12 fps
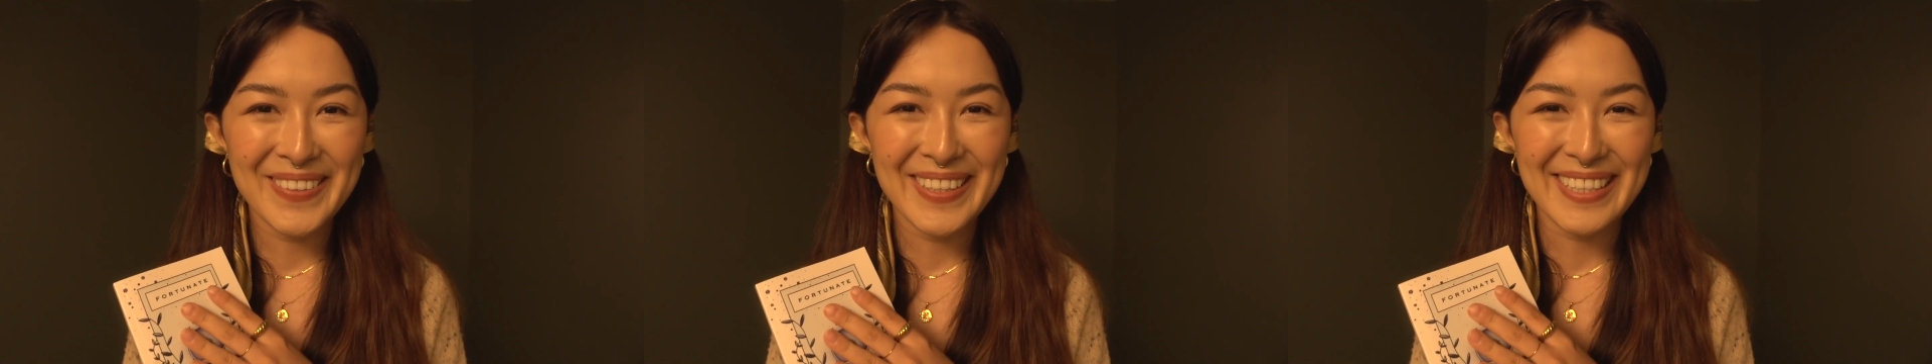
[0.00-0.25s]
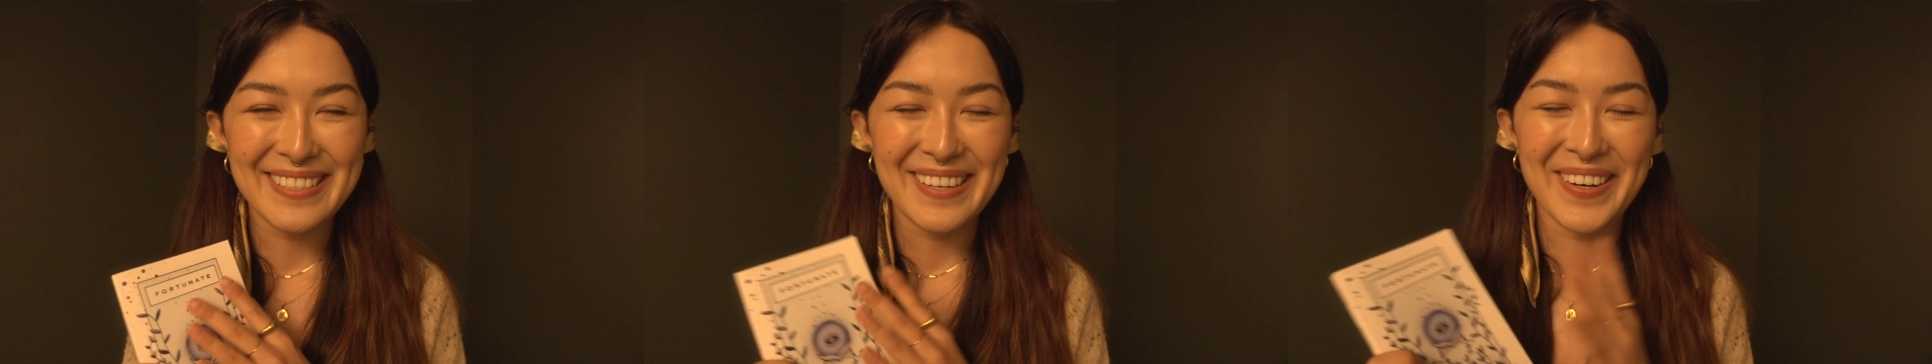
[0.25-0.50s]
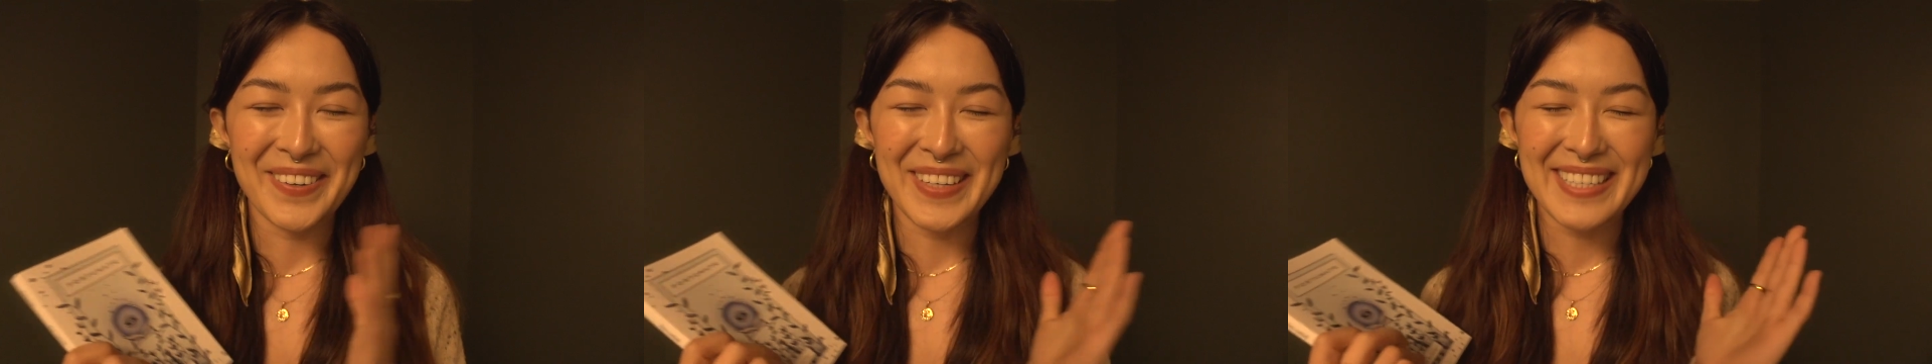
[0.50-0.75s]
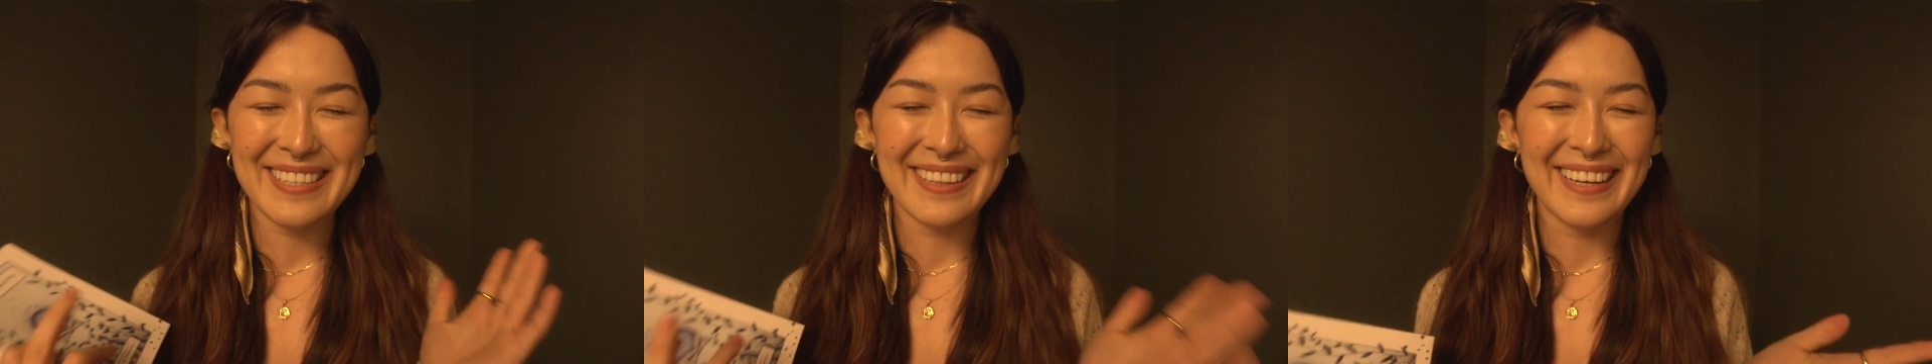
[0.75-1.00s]
It's
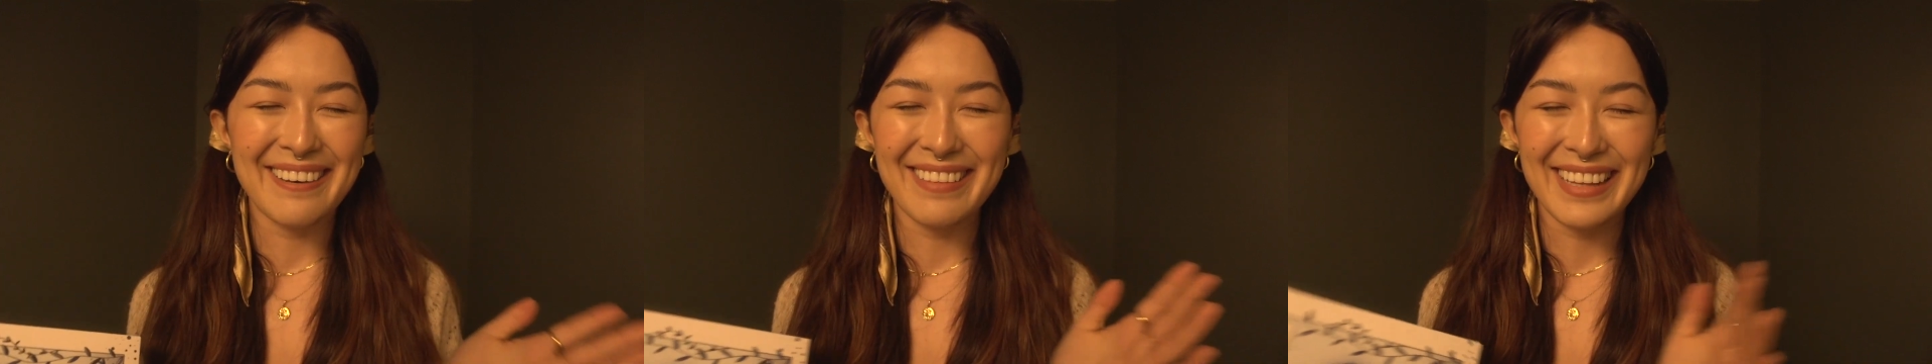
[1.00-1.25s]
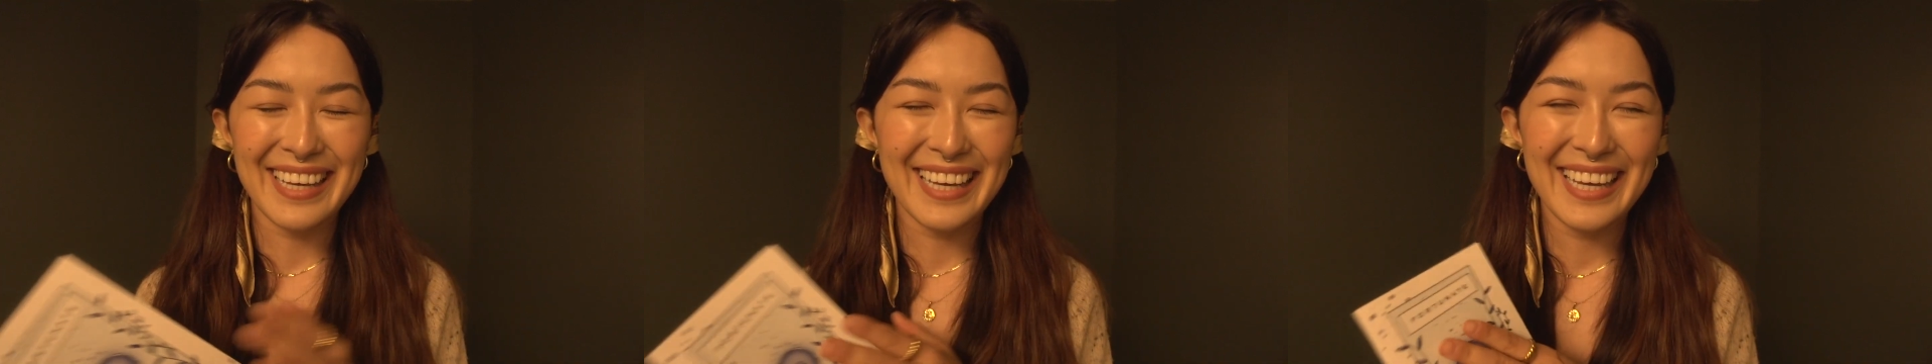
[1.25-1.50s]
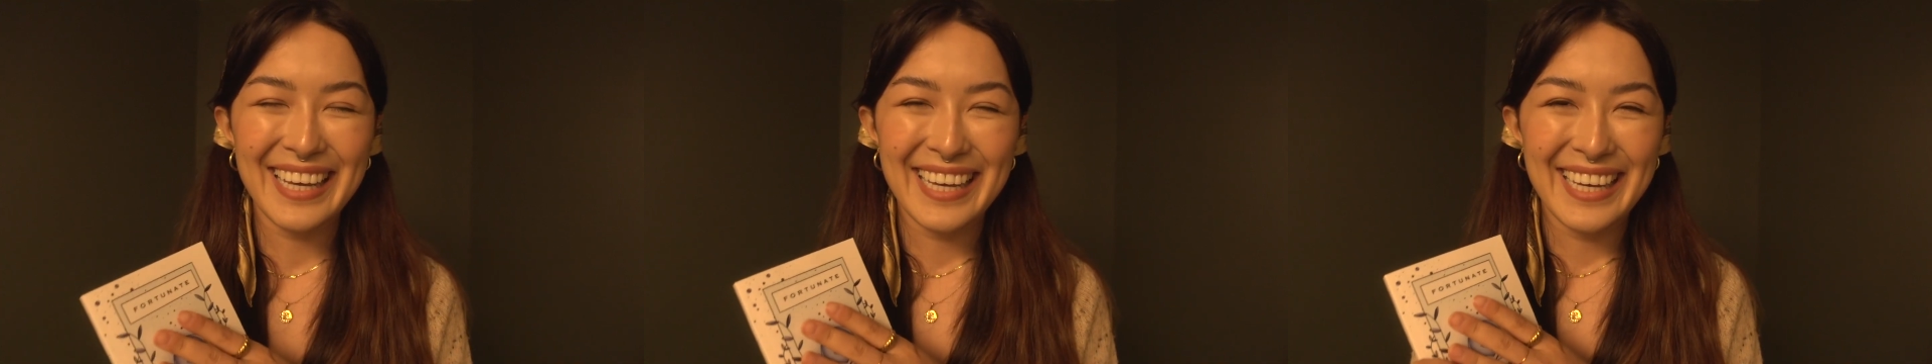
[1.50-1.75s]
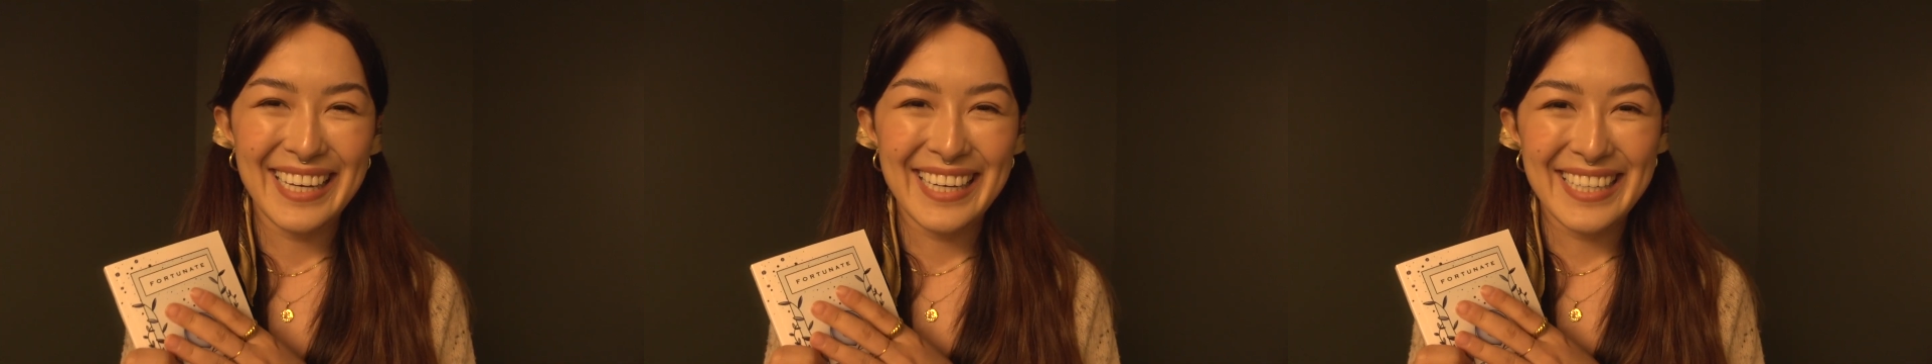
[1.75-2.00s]
always lovely
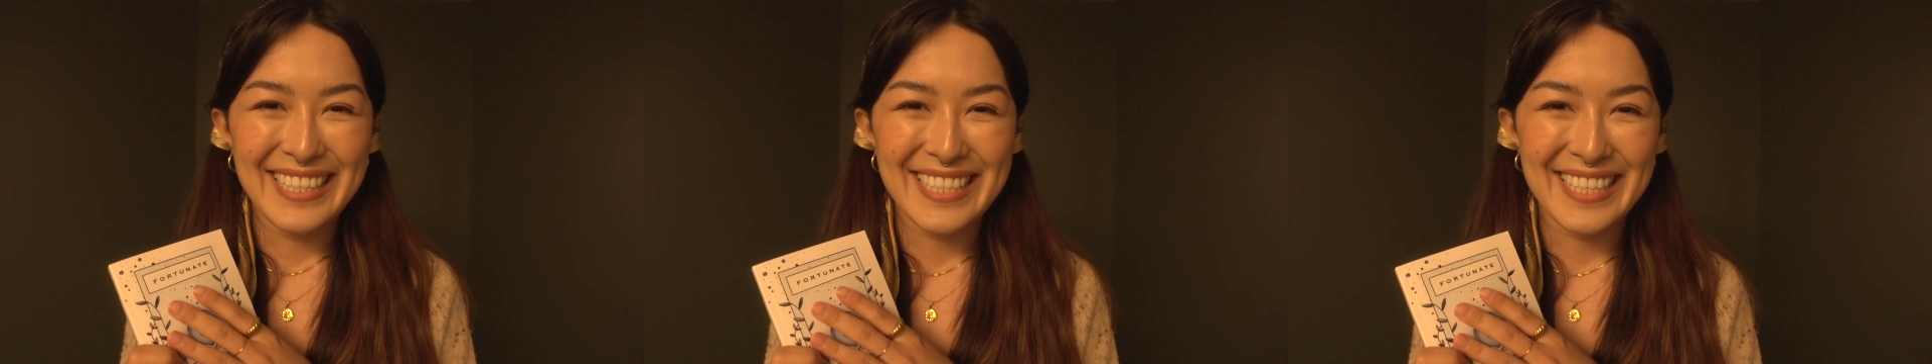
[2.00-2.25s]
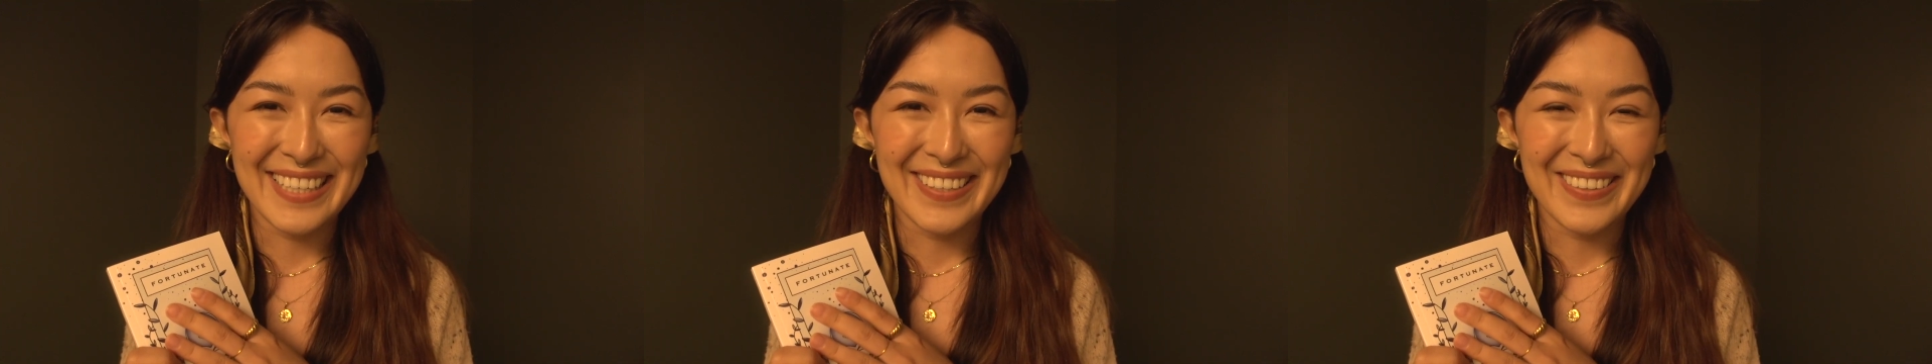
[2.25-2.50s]
to